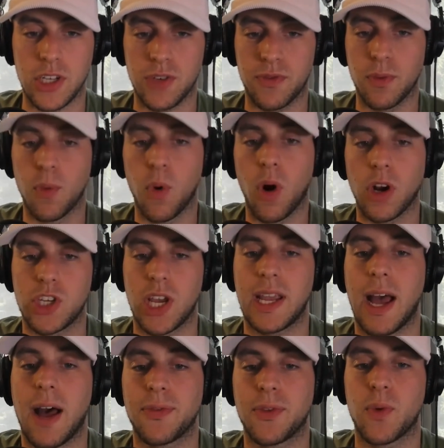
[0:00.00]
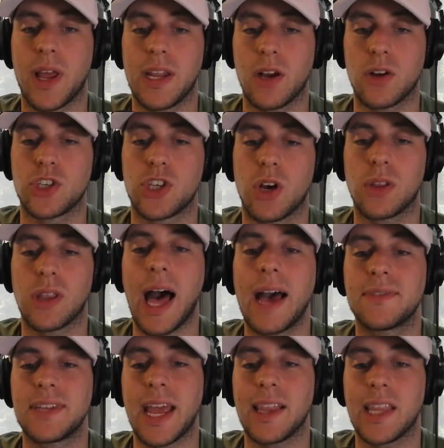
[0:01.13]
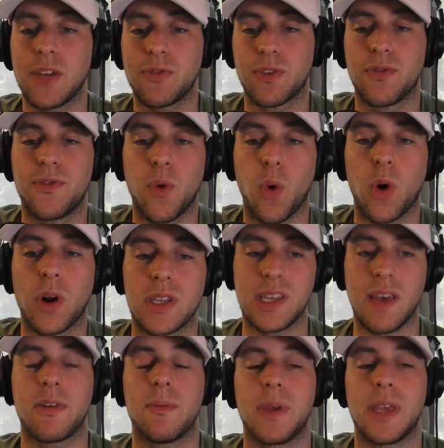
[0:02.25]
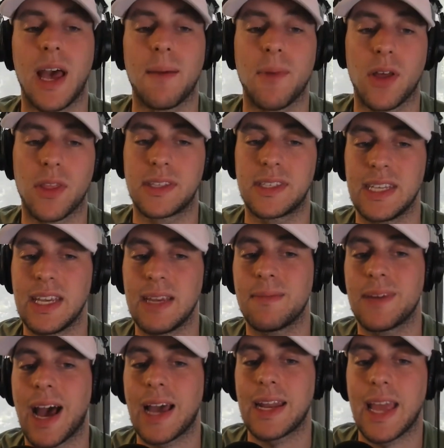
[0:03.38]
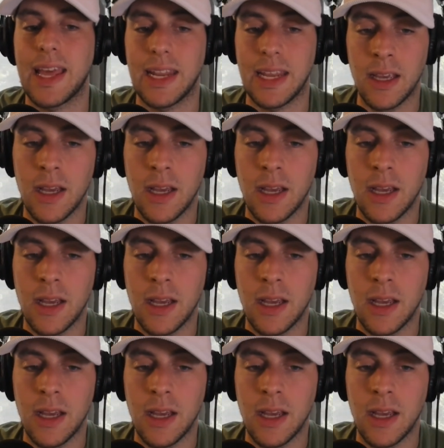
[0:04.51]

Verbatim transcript: For more, check out the radio show live daily from 4 to 7 p.m. on the Team 980.